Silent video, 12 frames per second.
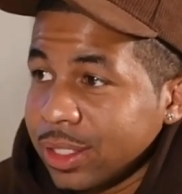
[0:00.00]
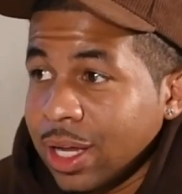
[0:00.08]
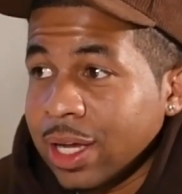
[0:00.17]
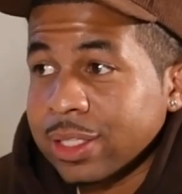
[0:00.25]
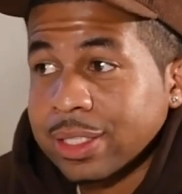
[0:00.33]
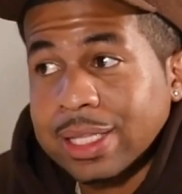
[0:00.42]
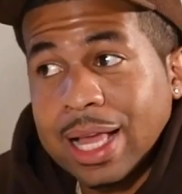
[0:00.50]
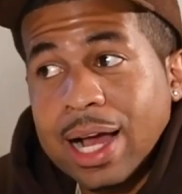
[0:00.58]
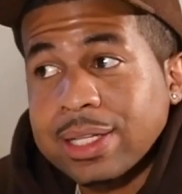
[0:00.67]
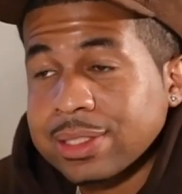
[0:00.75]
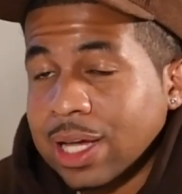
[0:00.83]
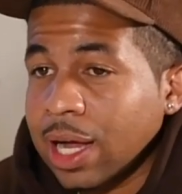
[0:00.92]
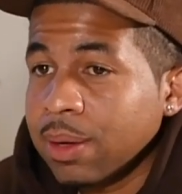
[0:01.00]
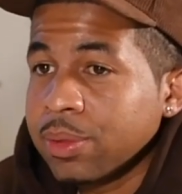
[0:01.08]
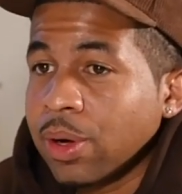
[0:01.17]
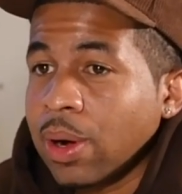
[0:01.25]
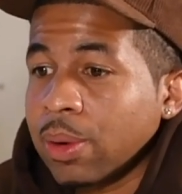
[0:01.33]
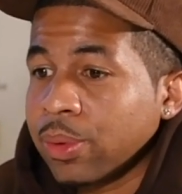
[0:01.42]
Yeah, the last time though
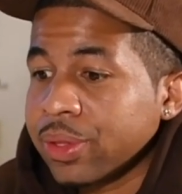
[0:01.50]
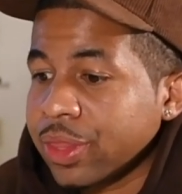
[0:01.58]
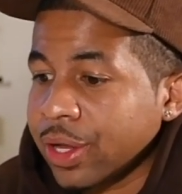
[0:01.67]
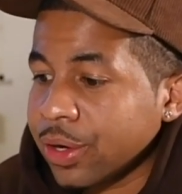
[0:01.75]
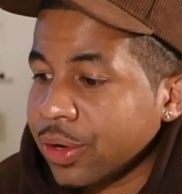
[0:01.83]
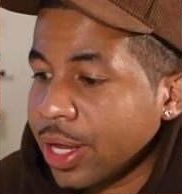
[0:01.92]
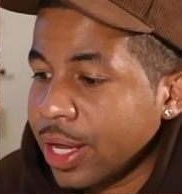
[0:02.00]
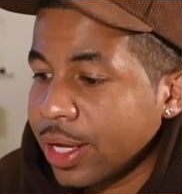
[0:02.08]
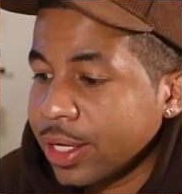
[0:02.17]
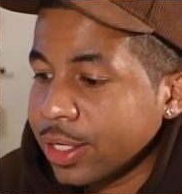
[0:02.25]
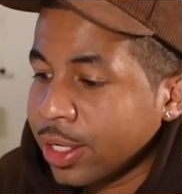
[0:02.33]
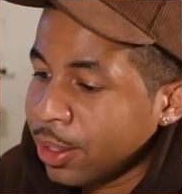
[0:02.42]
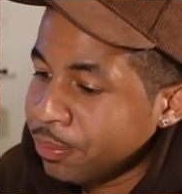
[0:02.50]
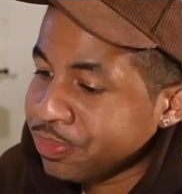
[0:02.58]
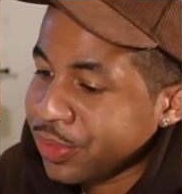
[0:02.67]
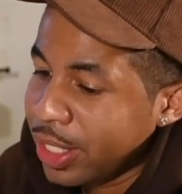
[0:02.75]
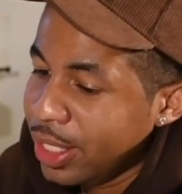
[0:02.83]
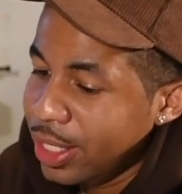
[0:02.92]
I went there, and
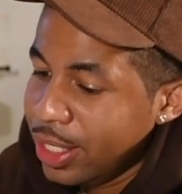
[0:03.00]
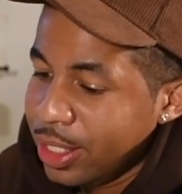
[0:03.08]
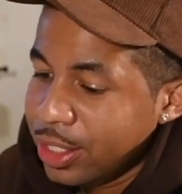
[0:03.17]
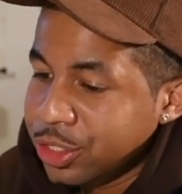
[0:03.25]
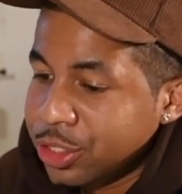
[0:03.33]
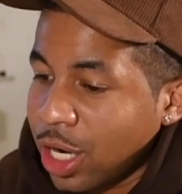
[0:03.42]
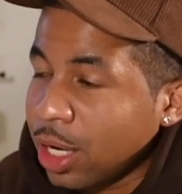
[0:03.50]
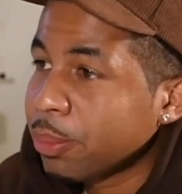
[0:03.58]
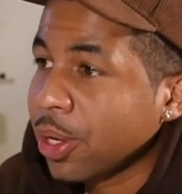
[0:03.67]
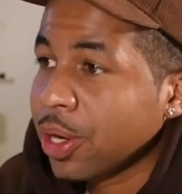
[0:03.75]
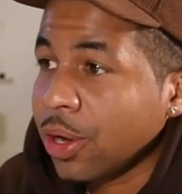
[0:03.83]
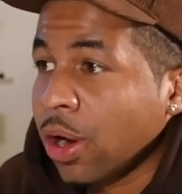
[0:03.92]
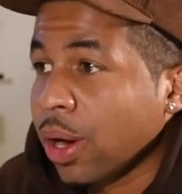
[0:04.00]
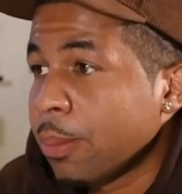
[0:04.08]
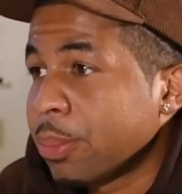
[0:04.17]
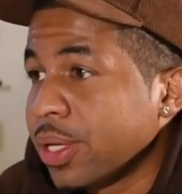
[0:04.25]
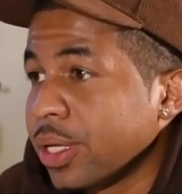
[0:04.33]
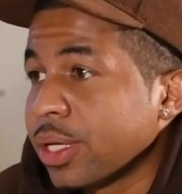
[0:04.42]
John Barry,
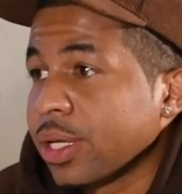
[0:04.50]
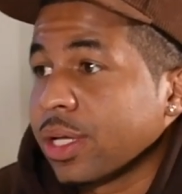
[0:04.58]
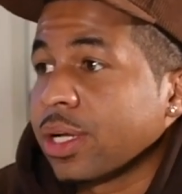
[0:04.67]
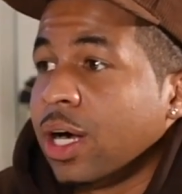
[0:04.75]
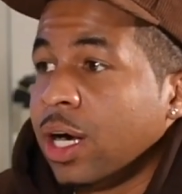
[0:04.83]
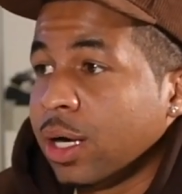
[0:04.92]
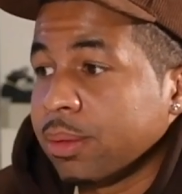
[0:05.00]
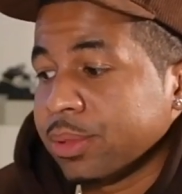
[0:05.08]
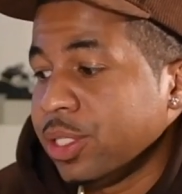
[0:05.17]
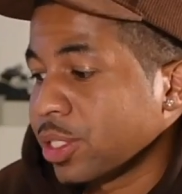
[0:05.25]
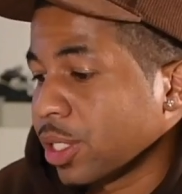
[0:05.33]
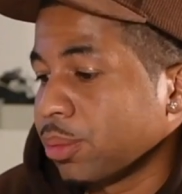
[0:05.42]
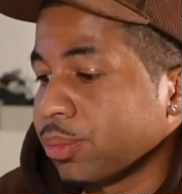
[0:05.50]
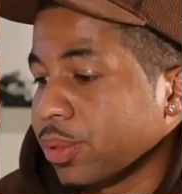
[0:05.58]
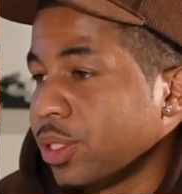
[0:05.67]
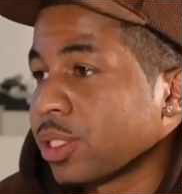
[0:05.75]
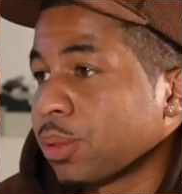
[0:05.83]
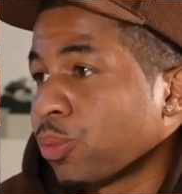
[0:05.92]
R.I.P. He set up
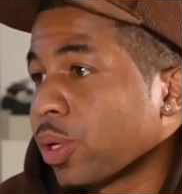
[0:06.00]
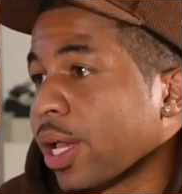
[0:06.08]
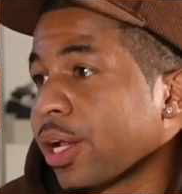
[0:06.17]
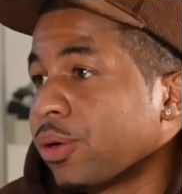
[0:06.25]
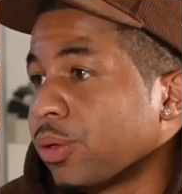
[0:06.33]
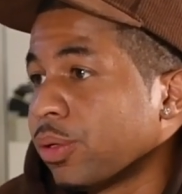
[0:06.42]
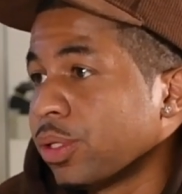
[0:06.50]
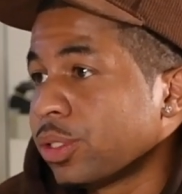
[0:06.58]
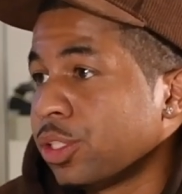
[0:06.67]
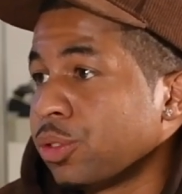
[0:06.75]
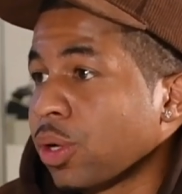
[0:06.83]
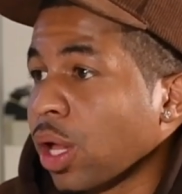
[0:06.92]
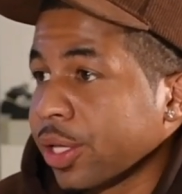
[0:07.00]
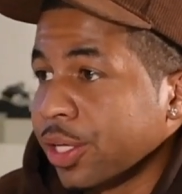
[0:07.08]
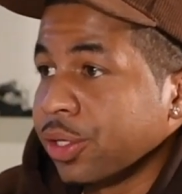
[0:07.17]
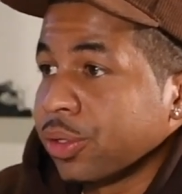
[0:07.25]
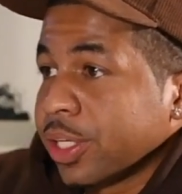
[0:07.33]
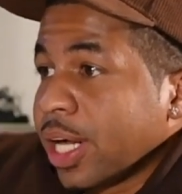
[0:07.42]
one angle to do Nolly
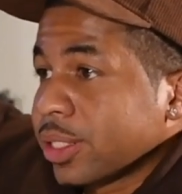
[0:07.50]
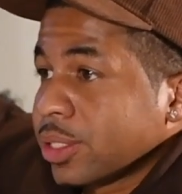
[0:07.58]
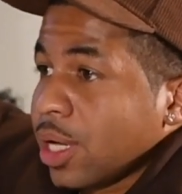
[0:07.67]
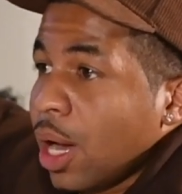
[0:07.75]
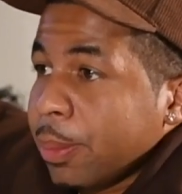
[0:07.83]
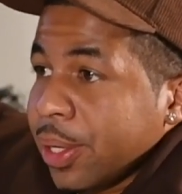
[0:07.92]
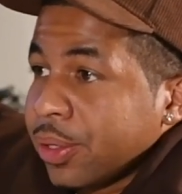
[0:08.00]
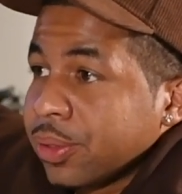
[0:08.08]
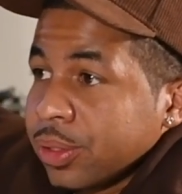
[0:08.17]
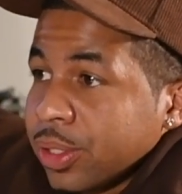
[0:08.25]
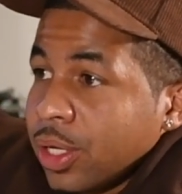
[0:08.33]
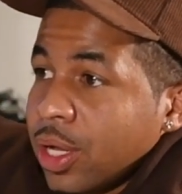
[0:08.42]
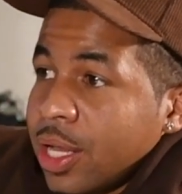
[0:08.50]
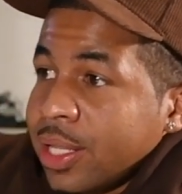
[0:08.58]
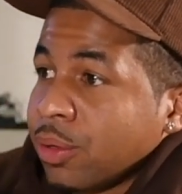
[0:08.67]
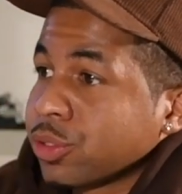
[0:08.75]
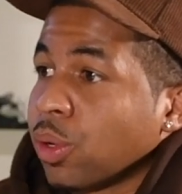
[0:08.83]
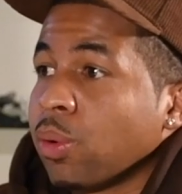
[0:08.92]
Hill. He got the top angle, and that
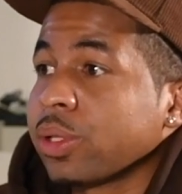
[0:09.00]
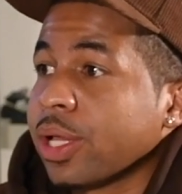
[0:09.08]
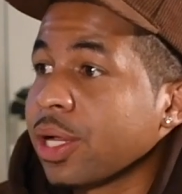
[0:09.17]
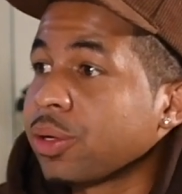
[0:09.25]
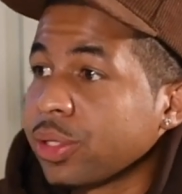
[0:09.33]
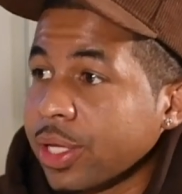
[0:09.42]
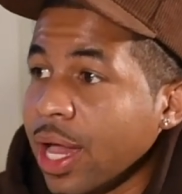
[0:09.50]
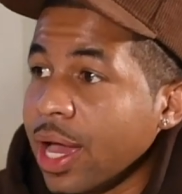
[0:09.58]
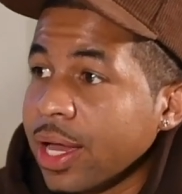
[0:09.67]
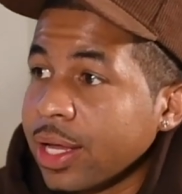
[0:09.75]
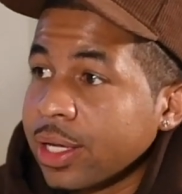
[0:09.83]
was the only angle he had.